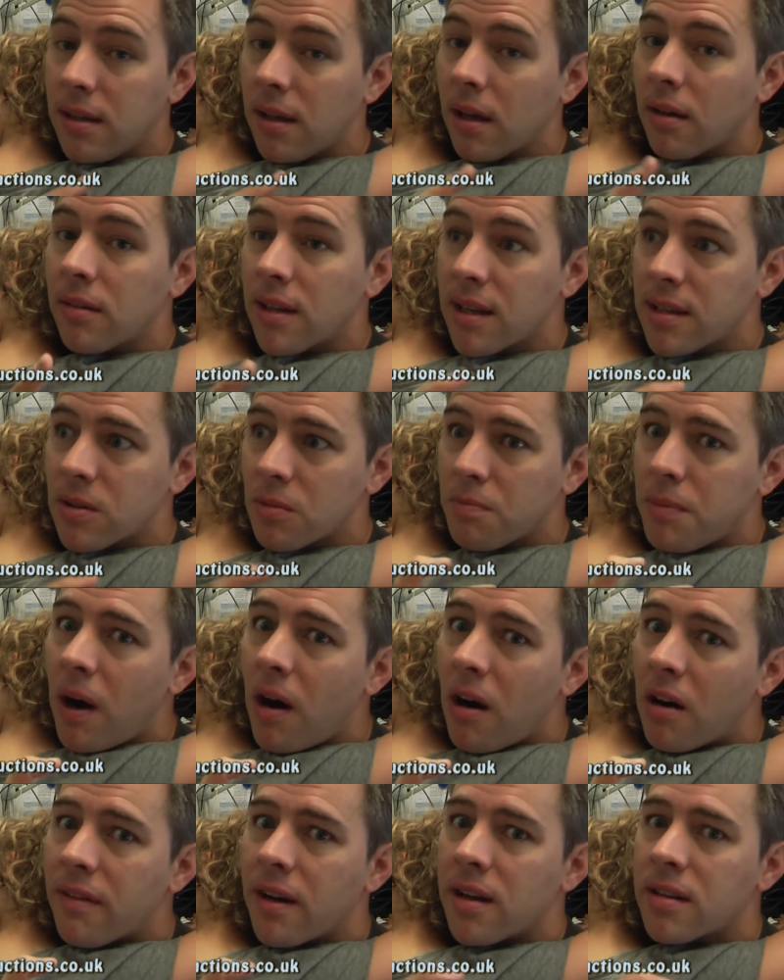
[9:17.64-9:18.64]
they're still
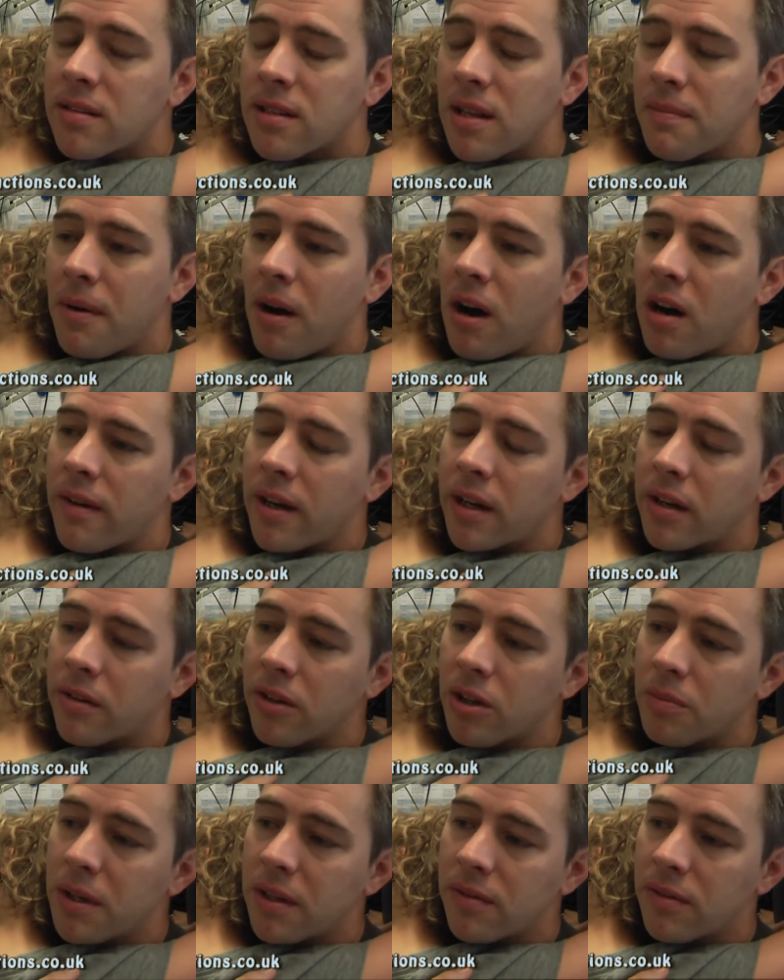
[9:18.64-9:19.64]
part of us, they're part of our
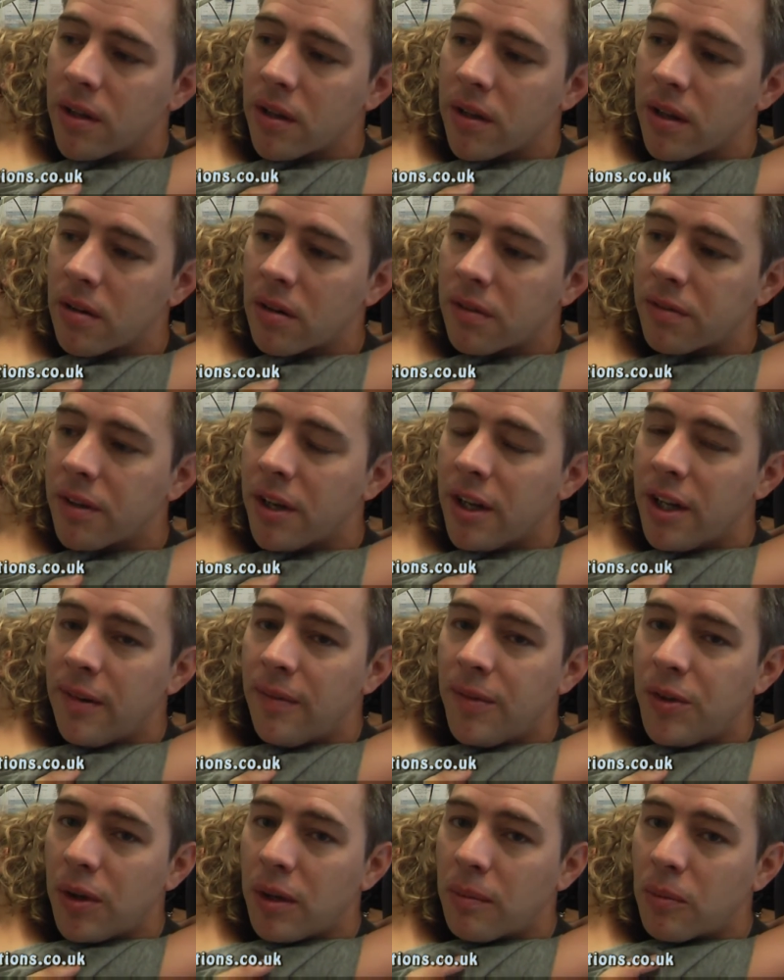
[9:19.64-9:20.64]
group, even though they're off
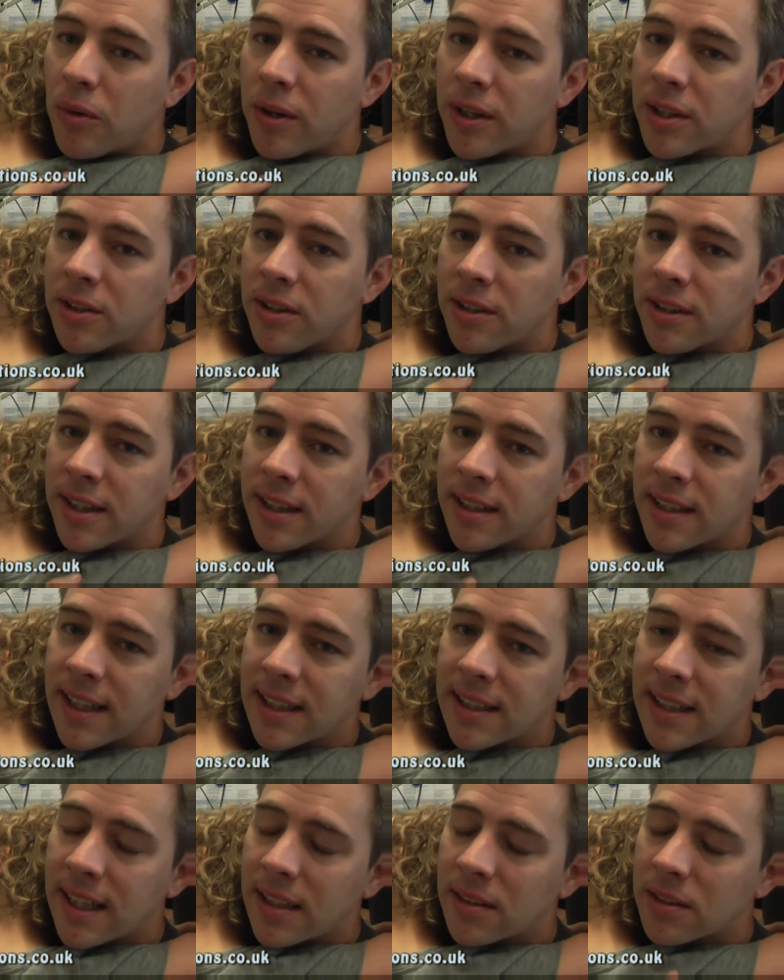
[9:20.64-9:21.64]
doing more exciting
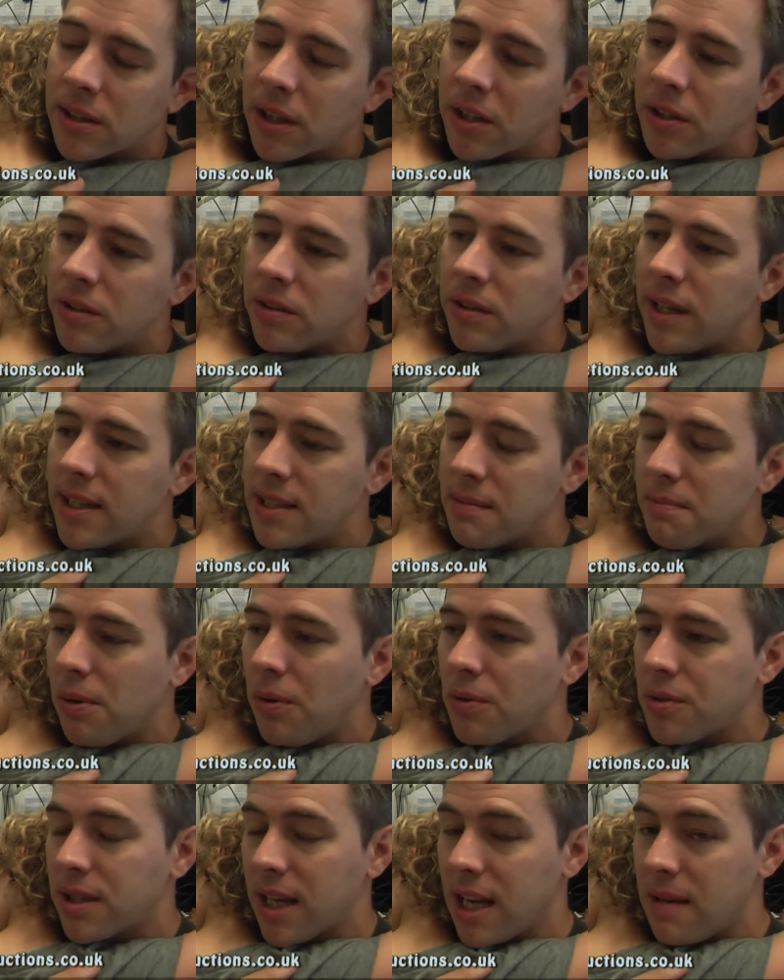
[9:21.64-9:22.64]
things now. So it's
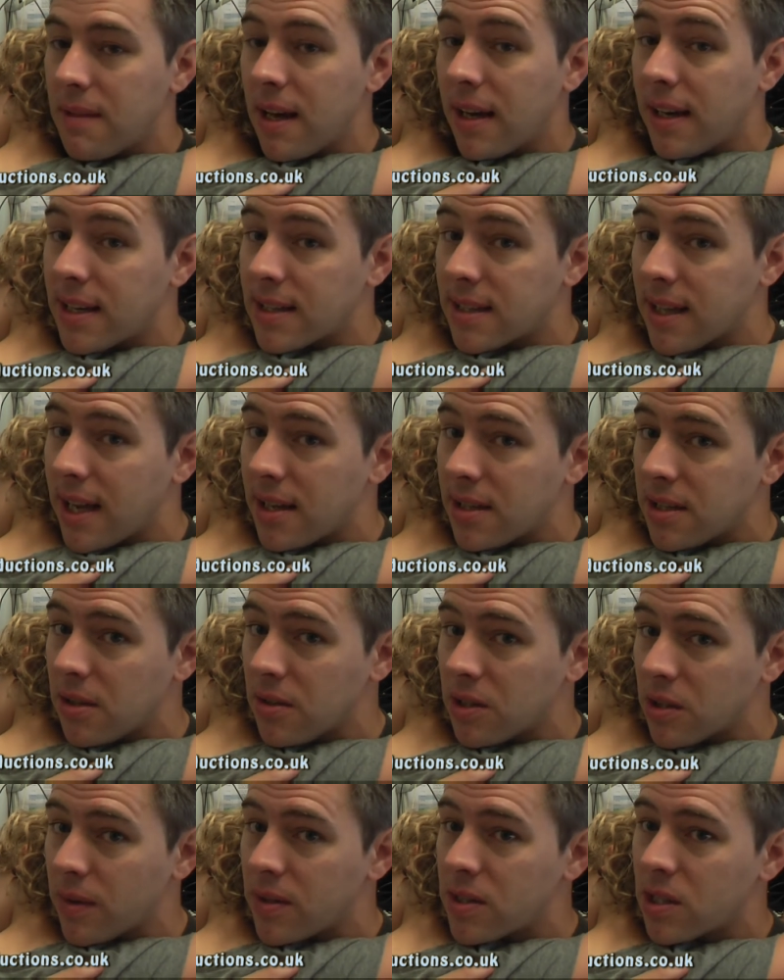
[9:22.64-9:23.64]
important to keep that list there
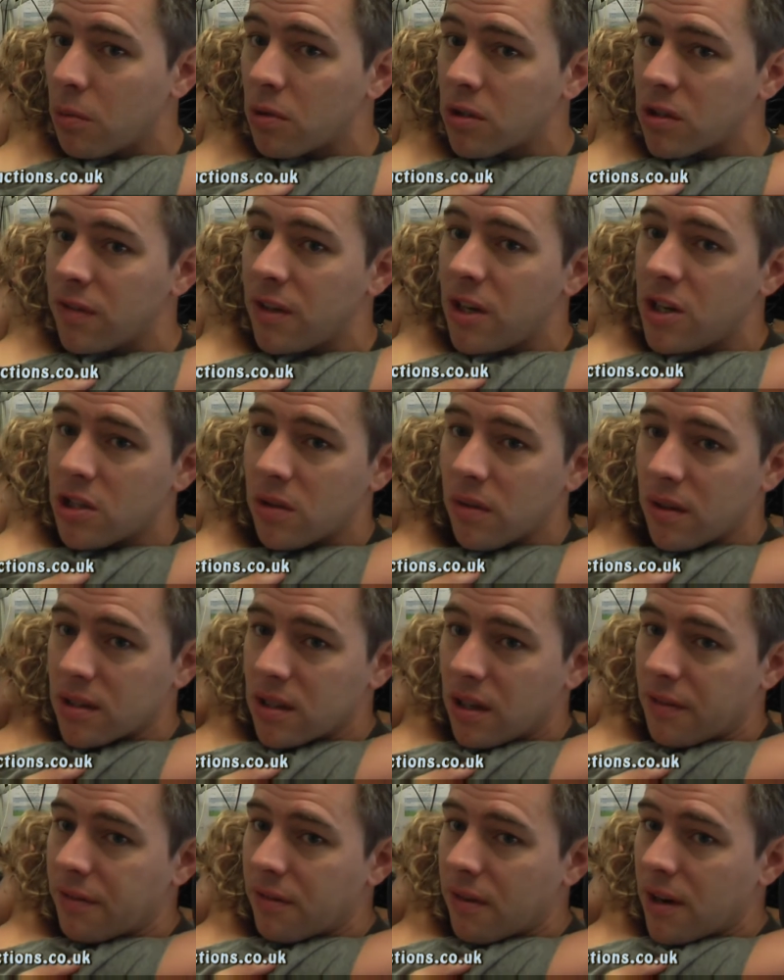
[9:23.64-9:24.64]
too. So when someone's finished doing
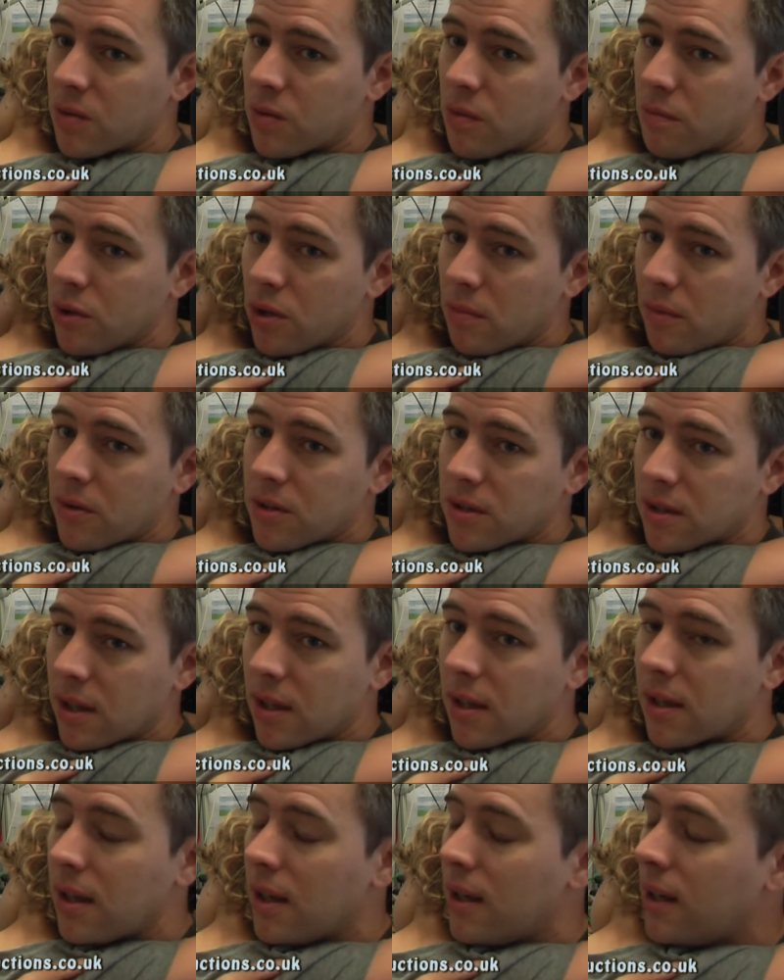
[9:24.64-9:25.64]
stuff for us, we put them onto
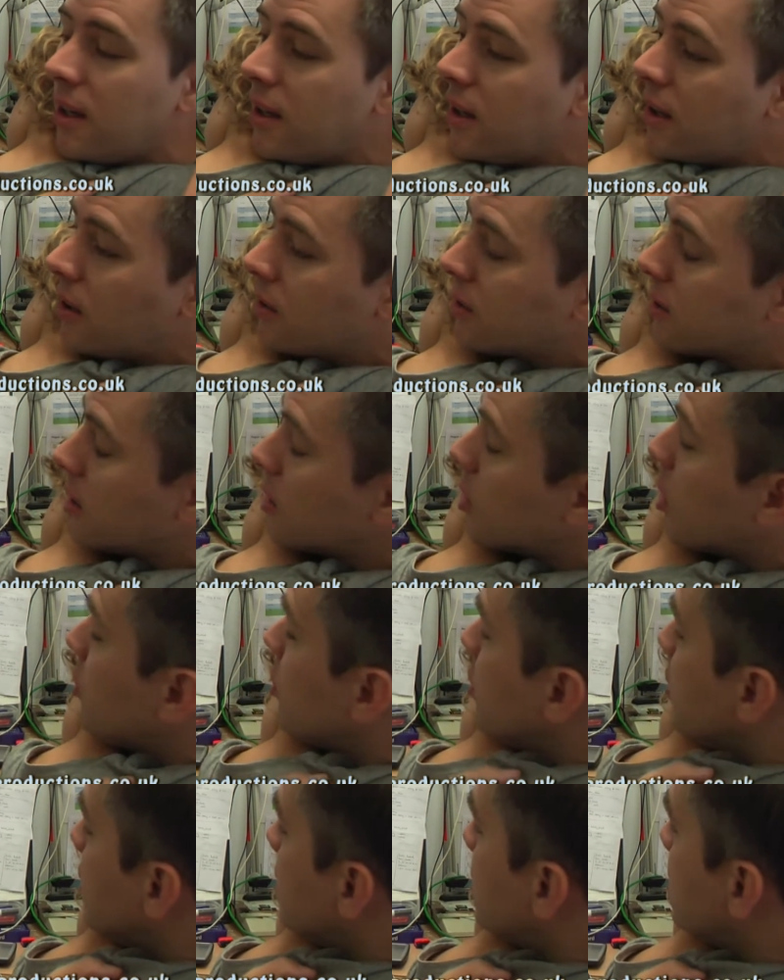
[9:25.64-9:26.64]
the
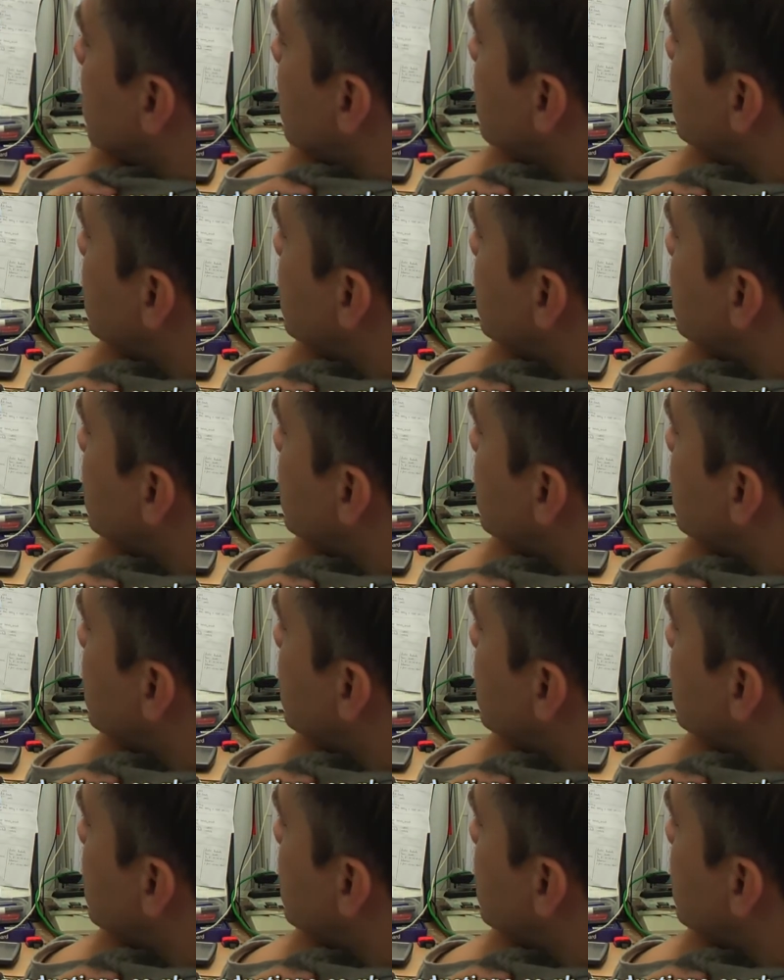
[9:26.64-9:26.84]
Gone list.